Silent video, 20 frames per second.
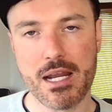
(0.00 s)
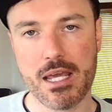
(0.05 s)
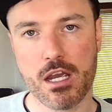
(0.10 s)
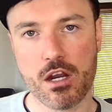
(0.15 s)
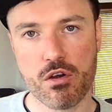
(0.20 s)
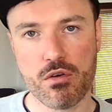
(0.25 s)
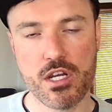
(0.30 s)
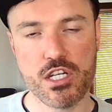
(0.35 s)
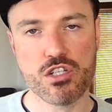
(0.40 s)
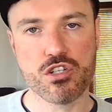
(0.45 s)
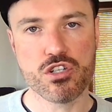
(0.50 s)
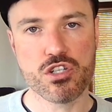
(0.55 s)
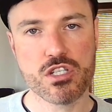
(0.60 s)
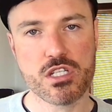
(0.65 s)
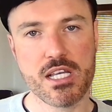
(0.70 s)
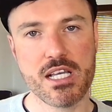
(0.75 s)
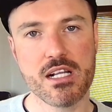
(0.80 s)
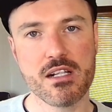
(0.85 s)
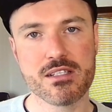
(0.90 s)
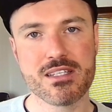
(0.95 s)
increase your
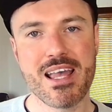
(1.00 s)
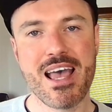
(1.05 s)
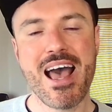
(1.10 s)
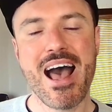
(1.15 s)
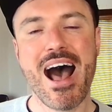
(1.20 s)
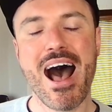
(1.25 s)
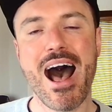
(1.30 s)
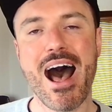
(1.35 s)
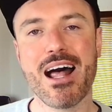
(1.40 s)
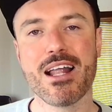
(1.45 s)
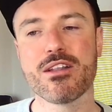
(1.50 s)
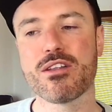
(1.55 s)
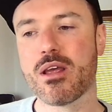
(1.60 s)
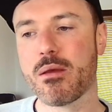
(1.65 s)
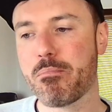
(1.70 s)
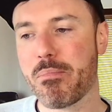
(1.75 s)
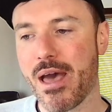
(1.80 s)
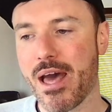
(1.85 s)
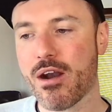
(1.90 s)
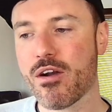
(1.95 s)
sales, and
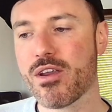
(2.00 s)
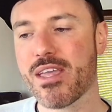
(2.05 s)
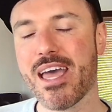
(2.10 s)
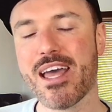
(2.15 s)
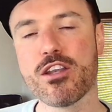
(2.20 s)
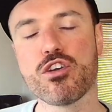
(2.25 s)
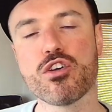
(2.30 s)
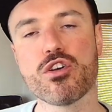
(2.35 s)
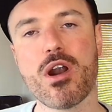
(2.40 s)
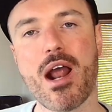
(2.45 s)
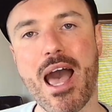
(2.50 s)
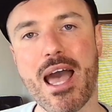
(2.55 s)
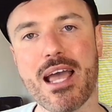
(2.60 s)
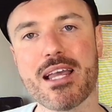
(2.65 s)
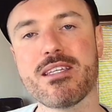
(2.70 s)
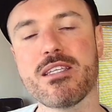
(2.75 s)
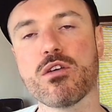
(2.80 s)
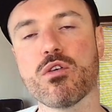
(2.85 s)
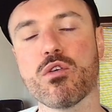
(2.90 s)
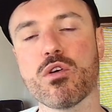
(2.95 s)
better yet, you're
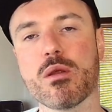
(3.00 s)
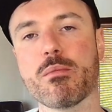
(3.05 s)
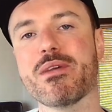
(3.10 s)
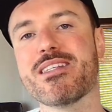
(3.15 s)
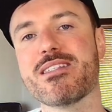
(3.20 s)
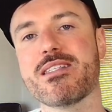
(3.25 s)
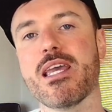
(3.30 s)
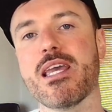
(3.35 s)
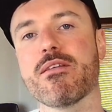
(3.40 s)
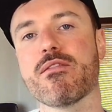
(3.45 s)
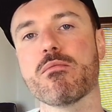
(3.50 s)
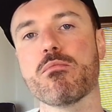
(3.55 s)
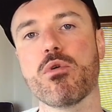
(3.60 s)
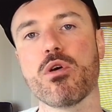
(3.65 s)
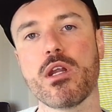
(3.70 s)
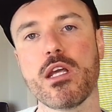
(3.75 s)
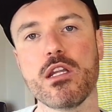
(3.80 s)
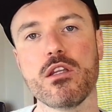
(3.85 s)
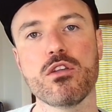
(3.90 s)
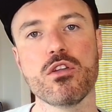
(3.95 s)
actually going to be saving
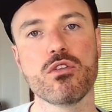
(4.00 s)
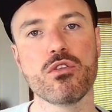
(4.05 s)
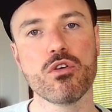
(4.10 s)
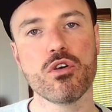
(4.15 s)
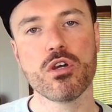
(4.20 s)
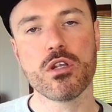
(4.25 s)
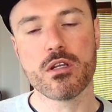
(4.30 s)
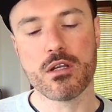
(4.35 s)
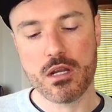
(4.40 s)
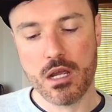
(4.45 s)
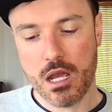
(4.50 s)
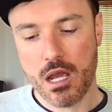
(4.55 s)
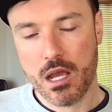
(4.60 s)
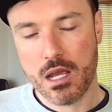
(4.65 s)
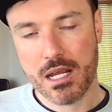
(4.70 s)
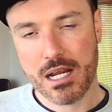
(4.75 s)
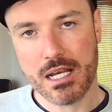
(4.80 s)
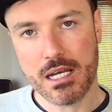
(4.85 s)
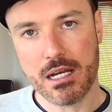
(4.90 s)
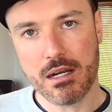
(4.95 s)
money to do it.
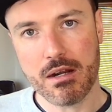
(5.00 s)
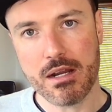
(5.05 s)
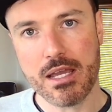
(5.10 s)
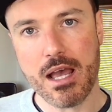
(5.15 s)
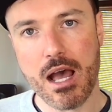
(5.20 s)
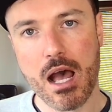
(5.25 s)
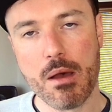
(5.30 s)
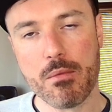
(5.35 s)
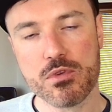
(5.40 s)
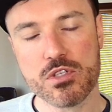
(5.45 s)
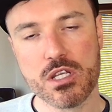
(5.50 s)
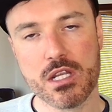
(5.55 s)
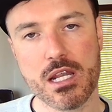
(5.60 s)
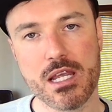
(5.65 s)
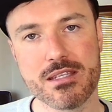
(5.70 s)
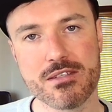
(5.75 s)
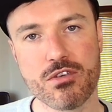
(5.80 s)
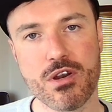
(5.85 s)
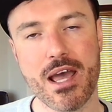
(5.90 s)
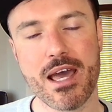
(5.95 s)
Clearly, Amazon
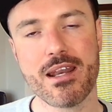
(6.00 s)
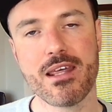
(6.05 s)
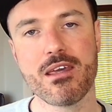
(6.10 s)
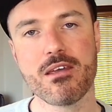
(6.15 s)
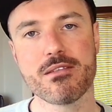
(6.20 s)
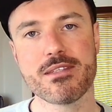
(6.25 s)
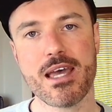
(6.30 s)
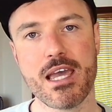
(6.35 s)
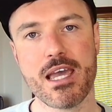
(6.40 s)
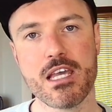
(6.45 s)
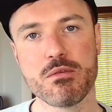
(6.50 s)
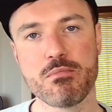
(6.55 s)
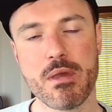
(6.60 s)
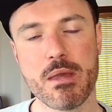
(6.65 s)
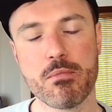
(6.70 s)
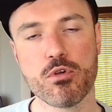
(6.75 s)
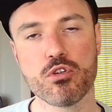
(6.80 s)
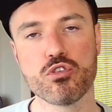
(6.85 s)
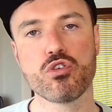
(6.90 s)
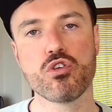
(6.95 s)
is trying to entice
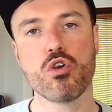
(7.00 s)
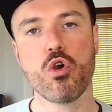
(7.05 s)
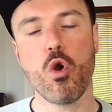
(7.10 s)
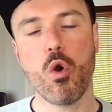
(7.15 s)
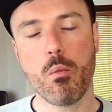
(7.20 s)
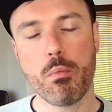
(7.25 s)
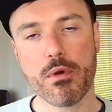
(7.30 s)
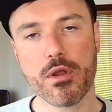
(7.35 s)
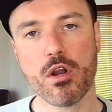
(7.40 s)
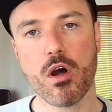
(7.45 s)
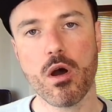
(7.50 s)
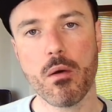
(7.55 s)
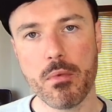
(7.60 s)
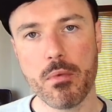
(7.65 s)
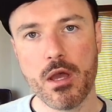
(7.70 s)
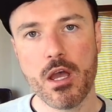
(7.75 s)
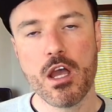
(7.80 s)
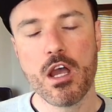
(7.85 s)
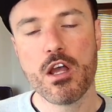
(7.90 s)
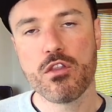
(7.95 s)
people to open up
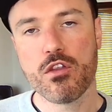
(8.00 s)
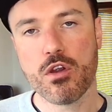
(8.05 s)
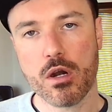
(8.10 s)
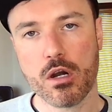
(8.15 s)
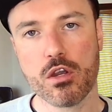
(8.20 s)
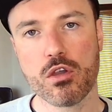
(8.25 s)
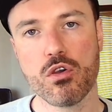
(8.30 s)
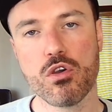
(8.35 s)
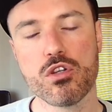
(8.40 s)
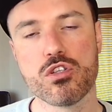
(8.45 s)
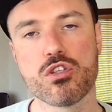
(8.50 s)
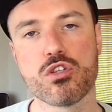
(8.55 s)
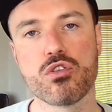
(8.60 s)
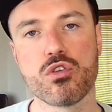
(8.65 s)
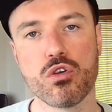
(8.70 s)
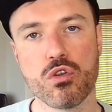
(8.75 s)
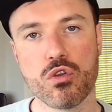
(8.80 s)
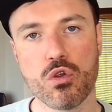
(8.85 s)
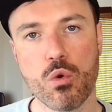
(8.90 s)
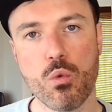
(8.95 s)
their goods
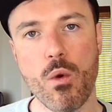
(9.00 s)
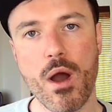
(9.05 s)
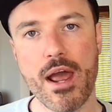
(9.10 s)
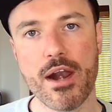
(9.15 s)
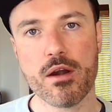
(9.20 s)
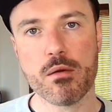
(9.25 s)
to the wider